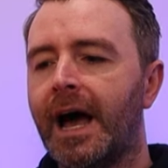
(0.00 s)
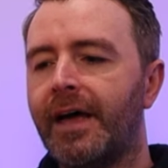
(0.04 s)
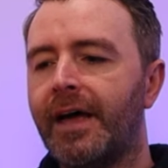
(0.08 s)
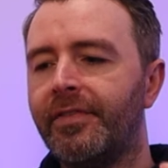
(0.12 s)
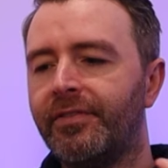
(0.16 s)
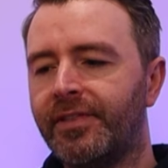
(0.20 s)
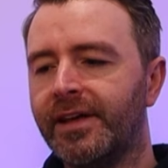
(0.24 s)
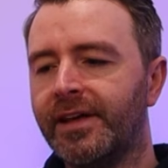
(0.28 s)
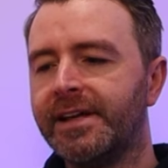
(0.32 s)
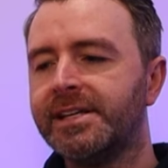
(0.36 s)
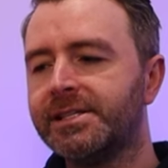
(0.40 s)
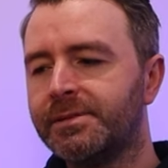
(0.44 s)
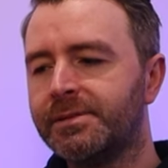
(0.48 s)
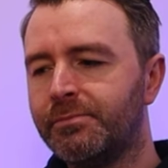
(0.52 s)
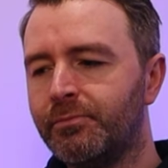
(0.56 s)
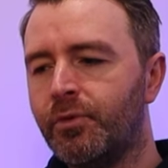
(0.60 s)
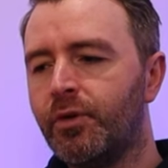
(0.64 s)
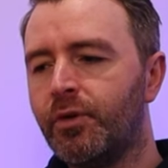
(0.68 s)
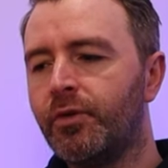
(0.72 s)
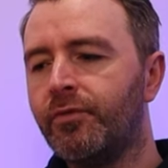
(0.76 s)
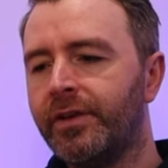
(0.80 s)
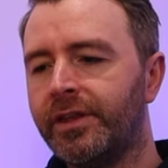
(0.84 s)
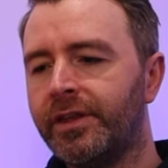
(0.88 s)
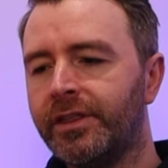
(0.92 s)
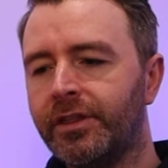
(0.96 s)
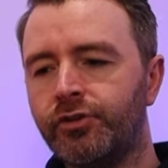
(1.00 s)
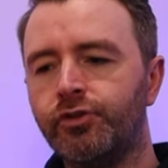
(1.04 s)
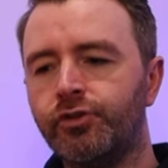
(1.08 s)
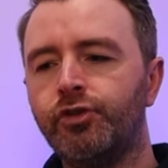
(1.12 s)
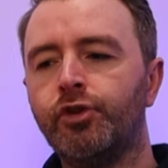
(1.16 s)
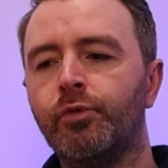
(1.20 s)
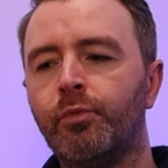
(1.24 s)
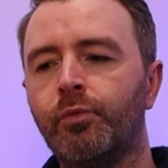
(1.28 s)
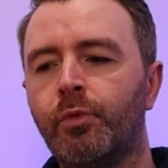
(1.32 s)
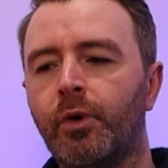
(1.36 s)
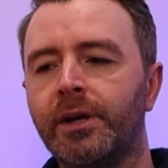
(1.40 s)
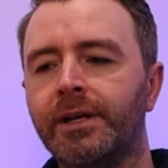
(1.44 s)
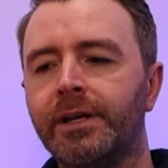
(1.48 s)
and this movie, the
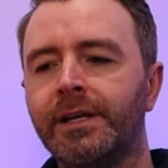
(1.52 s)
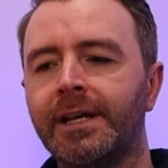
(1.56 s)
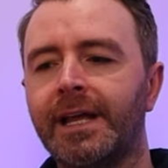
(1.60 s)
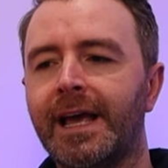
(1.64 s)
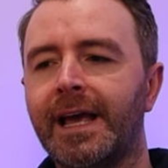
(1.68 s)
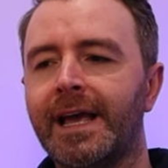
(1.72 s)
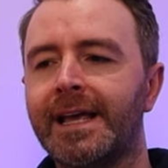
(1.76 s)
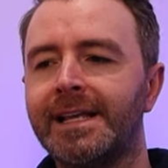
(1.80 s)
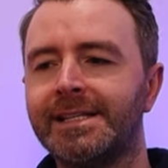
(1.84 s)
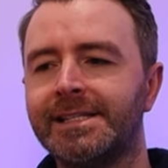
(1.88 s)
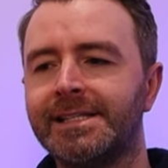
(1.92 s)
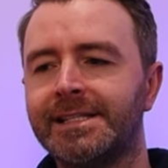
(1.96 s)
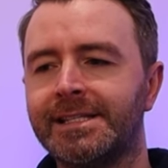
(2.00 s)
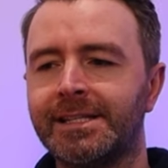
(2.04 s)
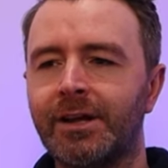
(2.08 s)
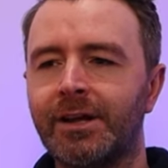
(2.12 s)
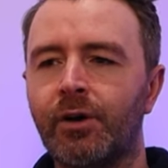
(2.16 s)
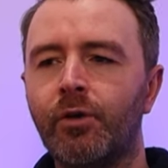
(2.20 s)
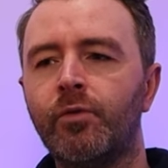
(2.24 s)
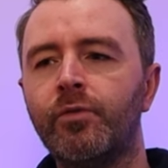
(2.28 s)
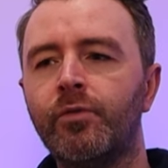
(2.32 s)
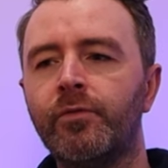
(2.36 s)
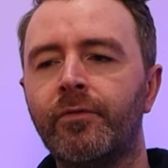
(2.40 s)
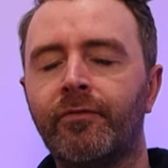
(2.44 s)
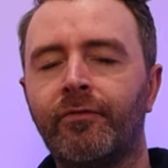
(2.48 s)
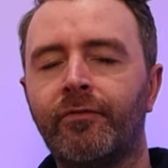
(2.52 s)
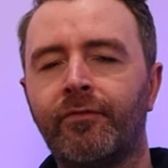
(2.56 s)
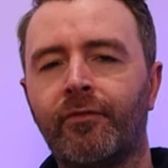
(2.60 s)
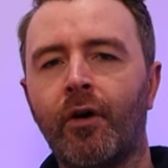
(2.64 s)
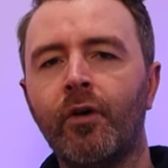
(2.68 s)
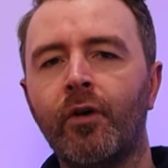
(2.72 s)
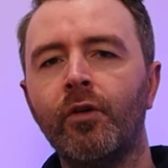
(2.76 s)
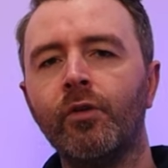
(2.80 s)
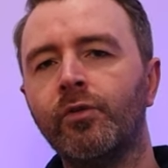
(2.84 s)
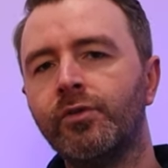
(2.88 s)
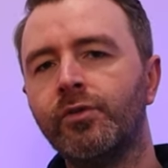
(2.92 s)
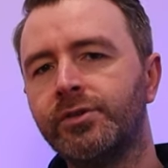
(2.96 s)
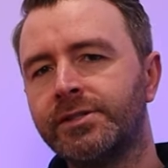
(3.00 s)
new one, it still
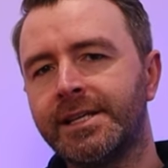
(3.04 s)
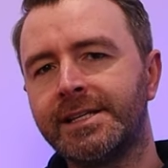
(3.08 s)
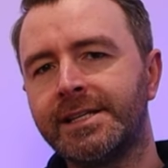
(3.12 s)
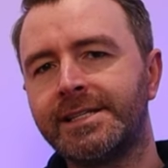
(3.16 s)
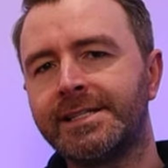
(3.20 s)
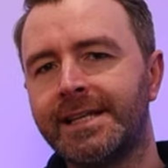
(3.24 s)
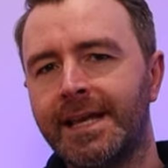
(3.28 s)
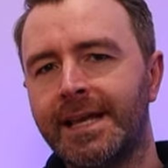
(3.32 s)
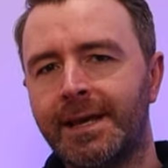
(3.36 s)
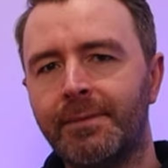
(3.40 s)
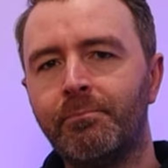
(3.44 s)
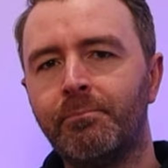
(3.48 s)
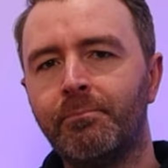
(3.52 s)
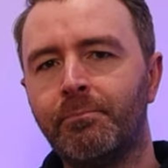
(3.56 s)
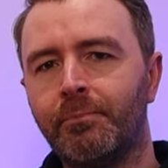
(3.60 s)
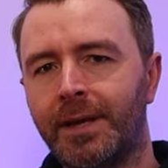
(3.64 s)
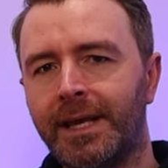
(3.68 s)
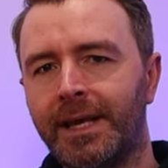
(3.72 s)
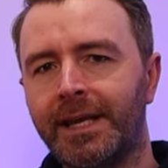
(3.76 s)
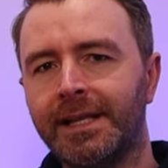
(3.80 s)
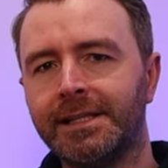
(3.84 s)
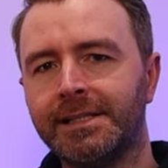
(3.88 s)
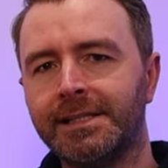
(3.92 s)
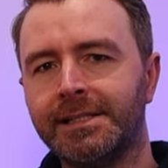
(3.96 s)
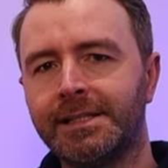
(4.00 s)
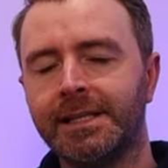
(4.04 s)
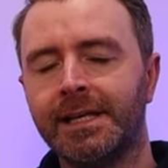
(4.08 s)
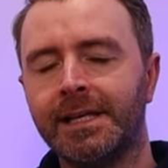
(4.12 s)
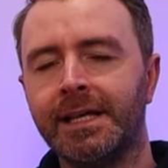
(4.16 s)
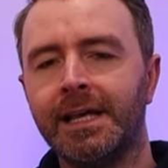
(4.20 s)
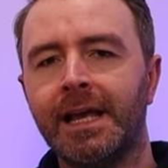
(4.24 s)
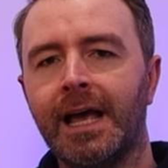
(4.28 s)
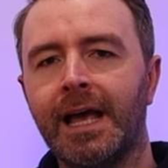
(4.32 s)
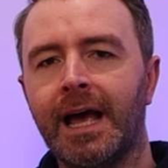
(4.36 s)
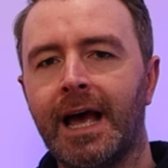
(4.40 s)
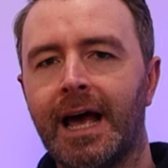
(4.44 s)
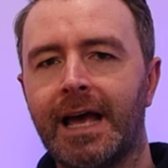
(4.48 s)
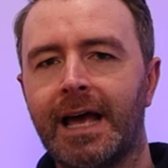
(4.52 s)
follows the same beat
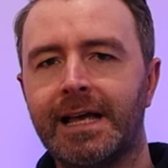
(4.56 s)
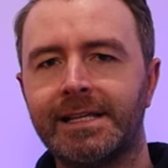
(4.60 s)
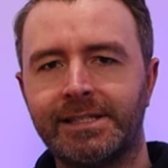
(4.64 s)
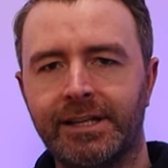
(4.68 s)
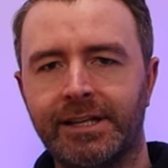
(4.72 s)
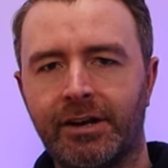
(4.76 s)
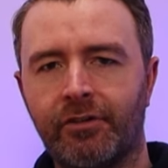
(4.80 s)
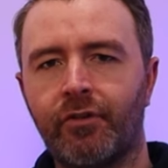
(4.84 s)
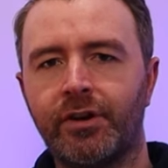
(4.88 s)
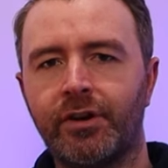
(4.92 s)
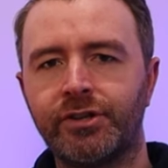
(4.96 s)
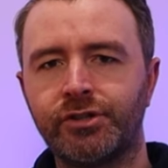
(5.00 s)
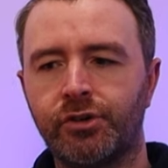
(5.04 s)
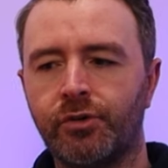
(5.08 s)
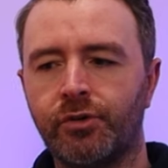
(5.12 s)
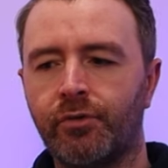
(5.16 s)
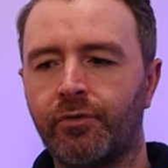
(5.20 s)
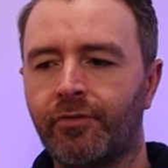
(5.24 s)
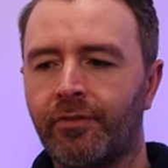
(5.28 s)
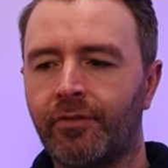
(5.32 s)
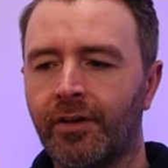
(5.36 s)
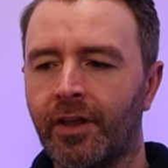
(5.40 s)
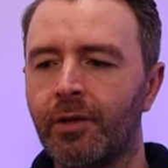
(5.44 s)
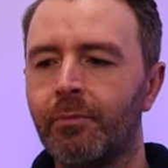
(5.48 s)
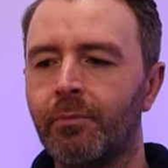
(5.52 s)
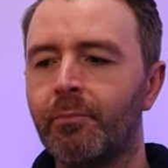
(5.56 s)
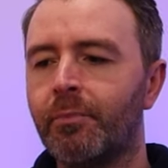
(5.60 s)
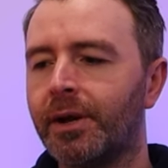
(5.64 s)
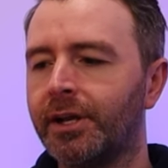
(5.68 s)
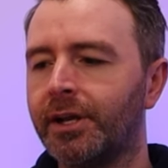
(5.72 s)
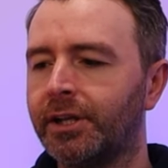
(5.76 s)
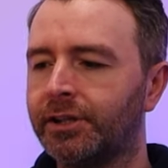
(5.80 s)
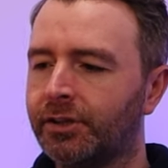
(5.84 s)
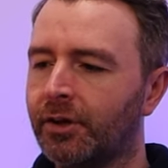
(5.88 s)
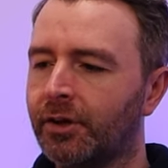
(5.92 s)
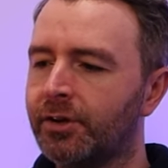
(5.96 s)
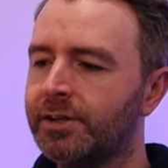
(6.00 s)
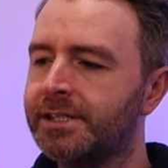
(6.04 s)
as the original film, but
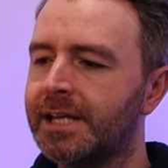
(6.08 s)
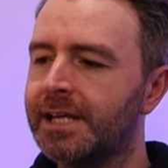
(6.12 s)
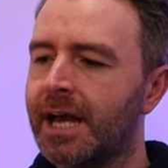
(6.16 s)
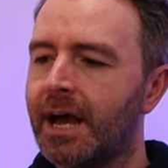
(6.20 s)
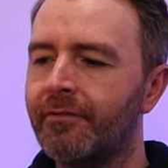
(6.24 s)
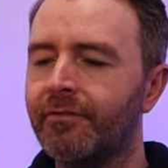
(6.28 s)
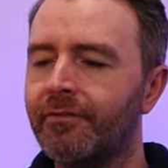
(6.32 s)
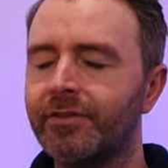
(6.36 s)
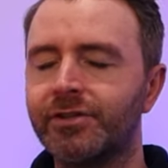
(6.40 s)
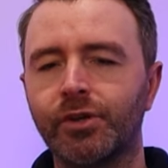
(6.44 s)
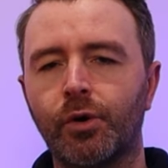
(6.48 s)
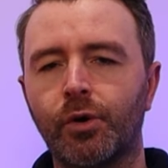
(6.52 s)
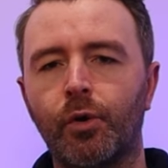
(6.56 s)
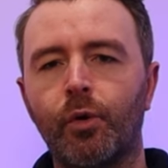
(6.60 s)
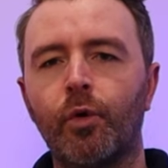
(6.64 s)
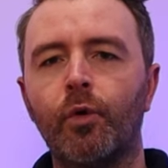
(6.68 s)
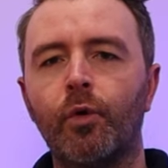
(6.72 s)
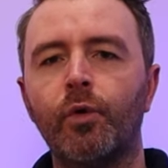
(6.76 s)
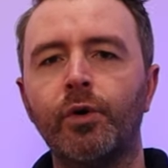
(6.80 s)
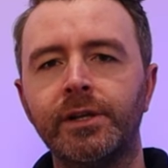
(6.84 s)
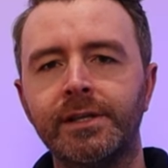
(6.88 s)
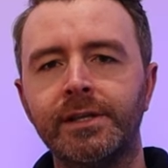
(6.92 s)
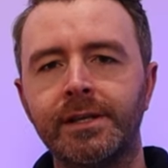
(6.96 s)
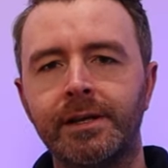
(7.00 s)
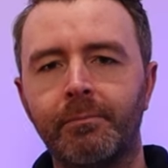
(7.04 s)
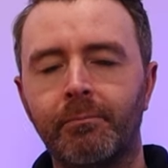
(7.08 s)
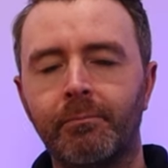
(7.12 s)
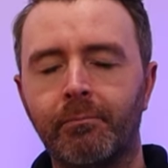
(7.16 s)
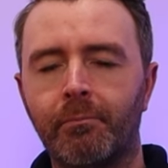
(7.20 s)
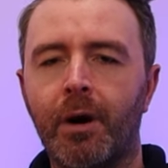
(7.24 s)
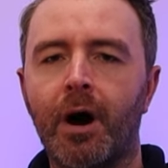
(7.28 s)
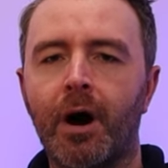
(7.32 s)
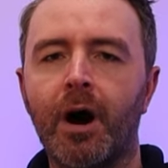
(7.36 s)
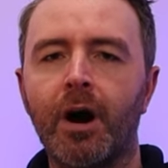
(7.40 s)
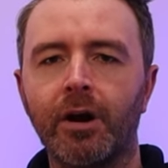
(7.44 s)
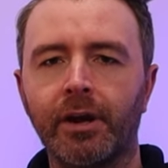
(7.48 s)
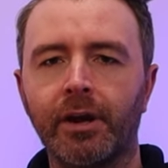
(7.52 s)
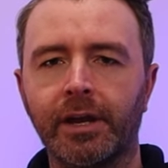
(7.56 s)
it does have its own
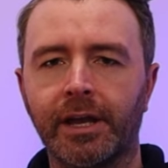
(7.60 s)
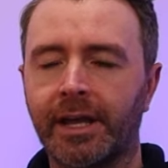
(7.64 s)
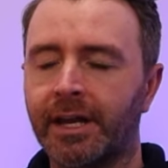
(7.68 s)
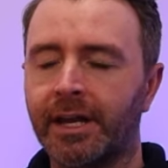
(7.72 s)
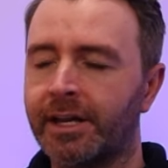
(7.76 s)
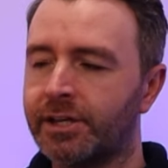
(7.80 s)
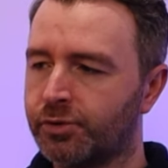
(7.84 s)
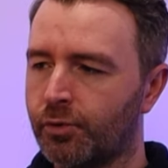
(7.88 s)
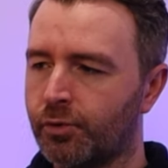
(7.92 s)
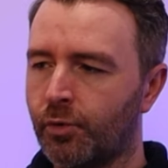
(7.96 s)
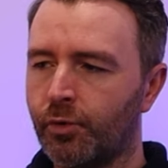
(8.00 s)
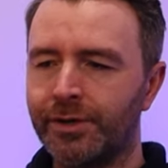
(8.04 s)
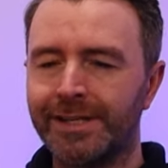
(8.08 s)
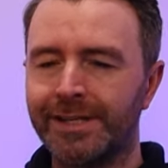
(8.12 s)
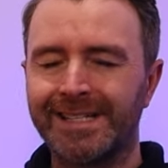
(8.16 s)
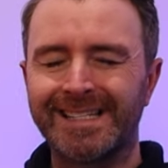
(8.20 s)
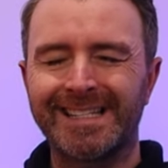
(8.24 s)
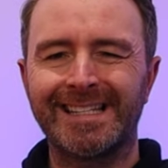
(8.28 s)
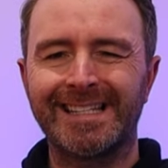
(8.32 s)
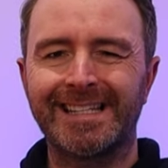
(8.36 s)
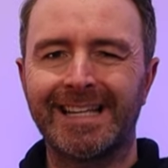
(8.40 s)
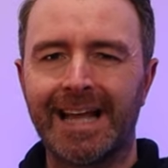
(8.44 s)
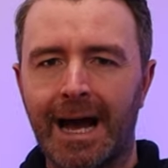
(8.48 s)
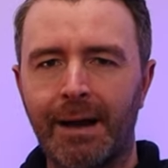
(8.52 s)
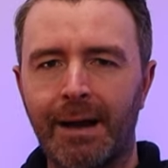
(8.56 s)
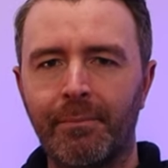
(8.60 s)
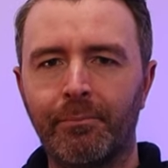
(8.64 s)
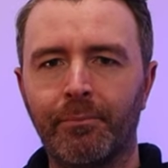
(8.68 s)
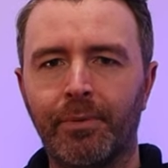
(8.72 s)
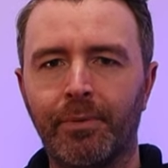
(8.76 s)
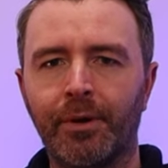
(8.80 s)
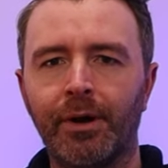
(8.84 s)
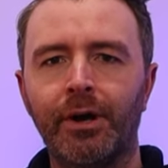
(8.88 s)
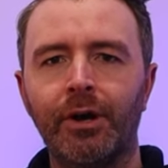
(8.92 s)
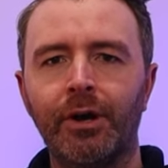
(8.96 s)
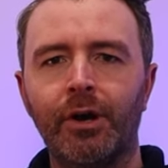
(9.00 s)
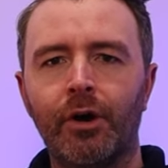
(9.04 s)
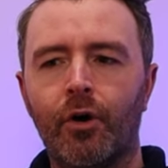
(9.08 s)
mark and its own stamp
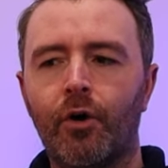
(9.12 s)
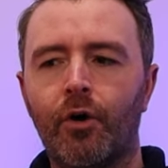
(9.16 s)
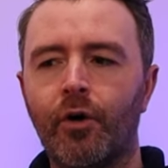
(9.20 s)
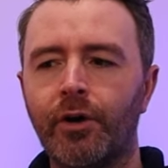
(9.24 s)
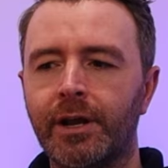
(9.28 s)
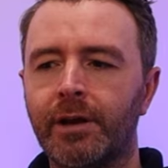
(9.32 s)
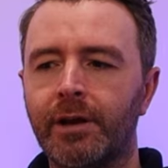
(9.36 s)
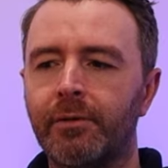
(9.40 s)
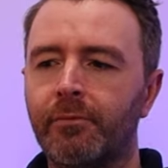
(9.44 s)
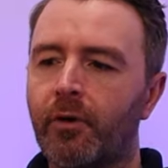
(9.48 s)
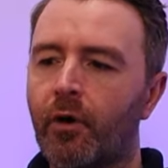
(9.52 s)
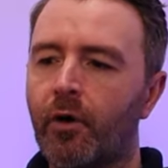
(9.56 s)
on it.